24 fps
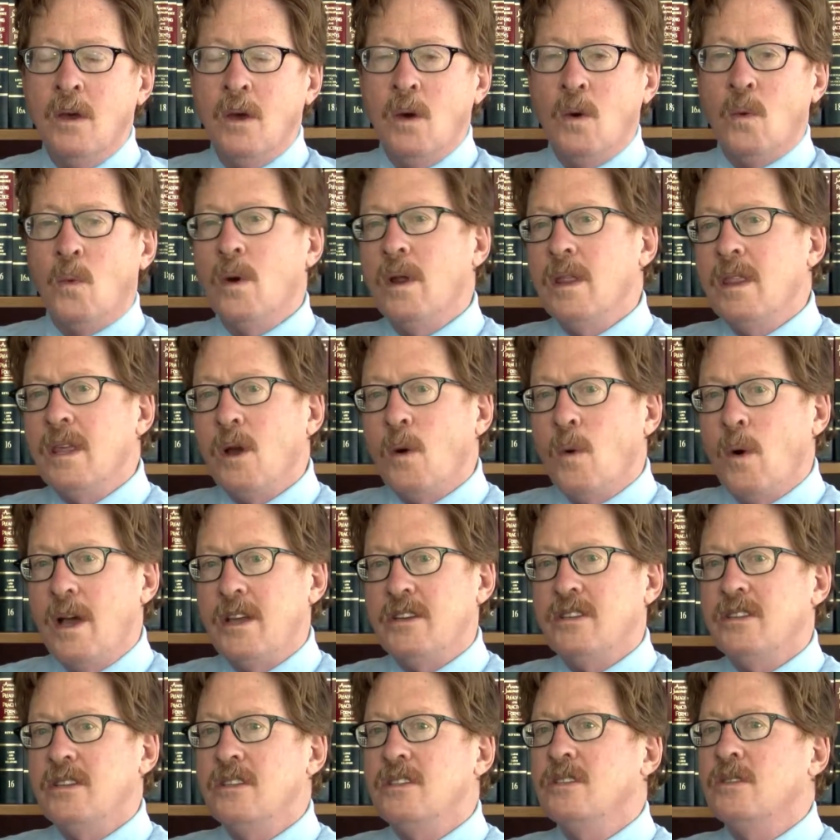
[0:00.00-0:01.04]
One of the
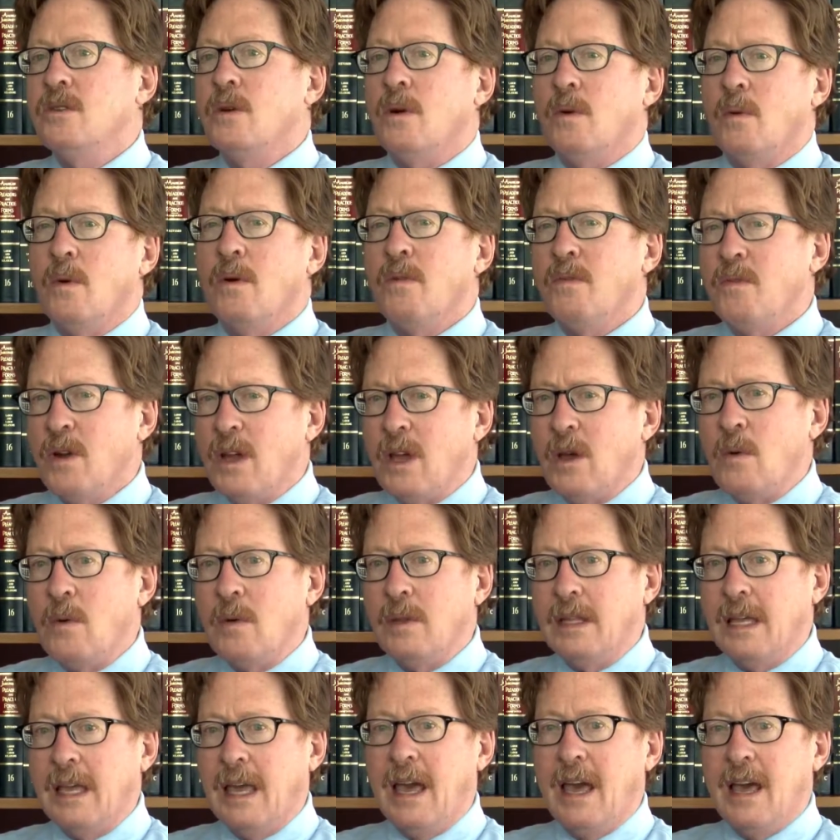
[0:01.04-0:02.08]
questions that we're
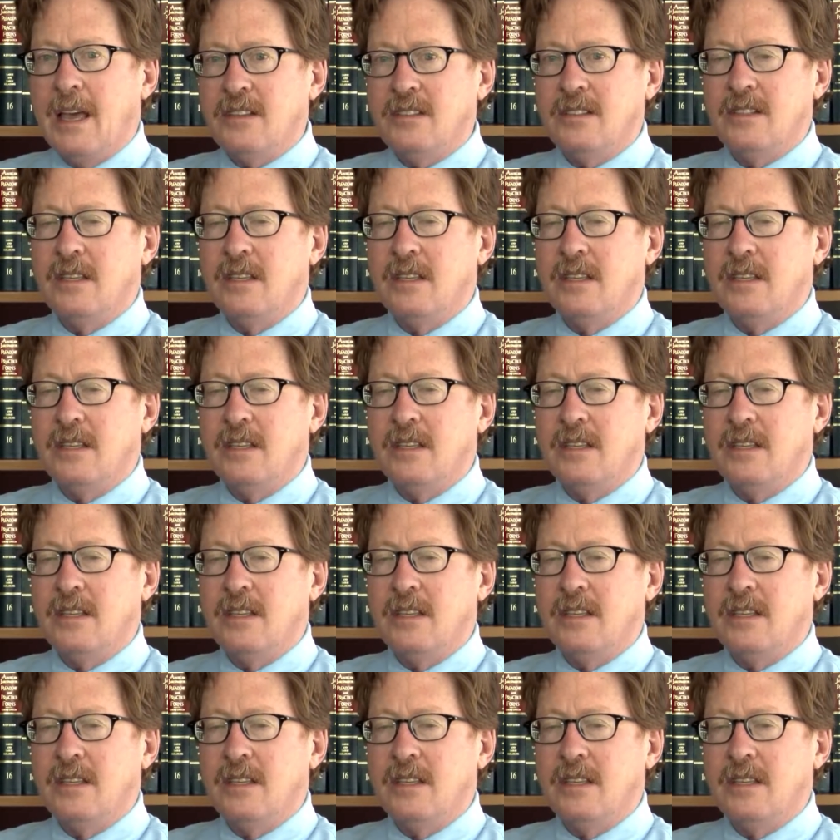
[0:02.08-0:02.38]
frequently asked